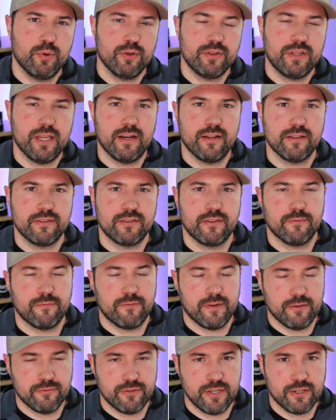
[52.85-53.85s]
that as the
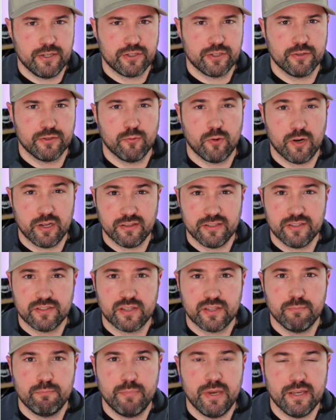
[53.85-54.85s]
foundation, or at
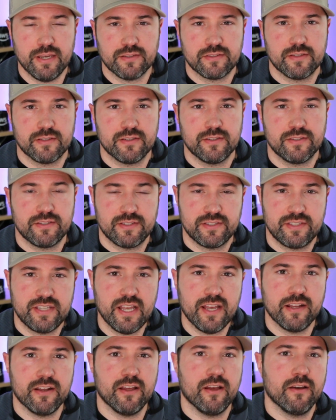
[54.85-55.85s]
least the base,
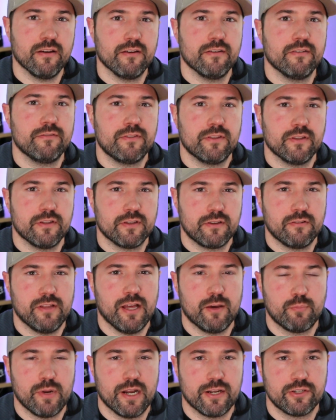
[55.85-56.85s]
instead of the
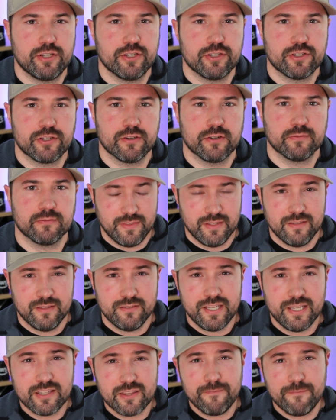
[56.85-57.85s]
Cloud Practitioner.
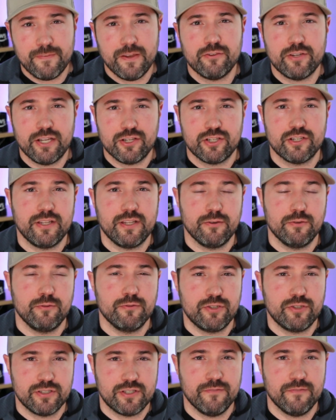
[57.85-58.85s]
Take the foundation that you
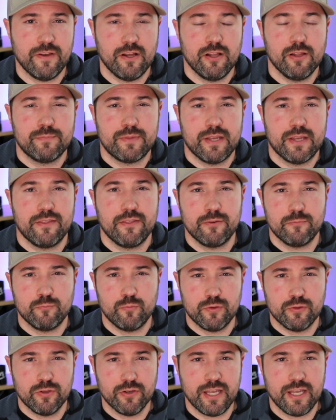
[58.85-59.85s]
just developed and
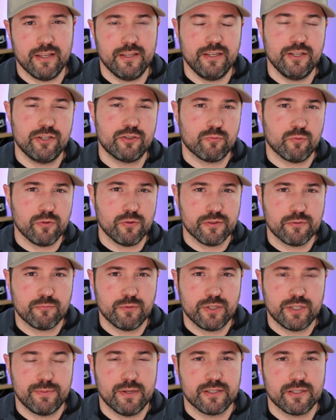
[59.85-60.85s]
then look at each role and
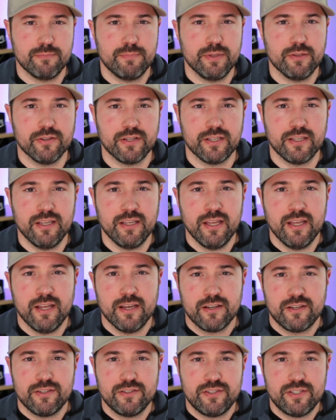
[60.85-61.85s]
responsibility.
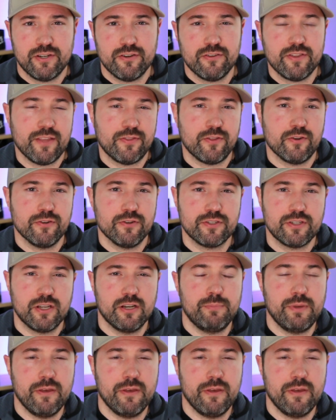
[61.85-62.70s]
Consider that there is going to be a